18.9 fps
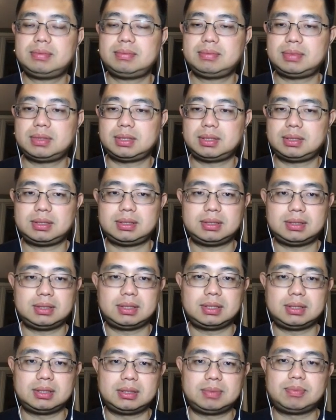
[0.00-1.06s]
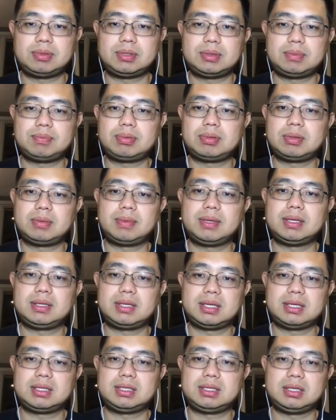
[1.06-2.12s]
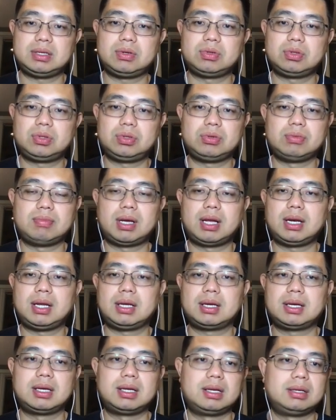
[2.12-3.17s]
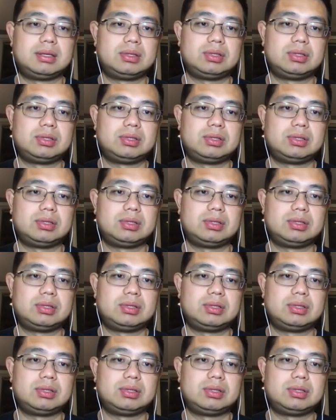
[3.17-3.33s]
but this probably there's still too many uh,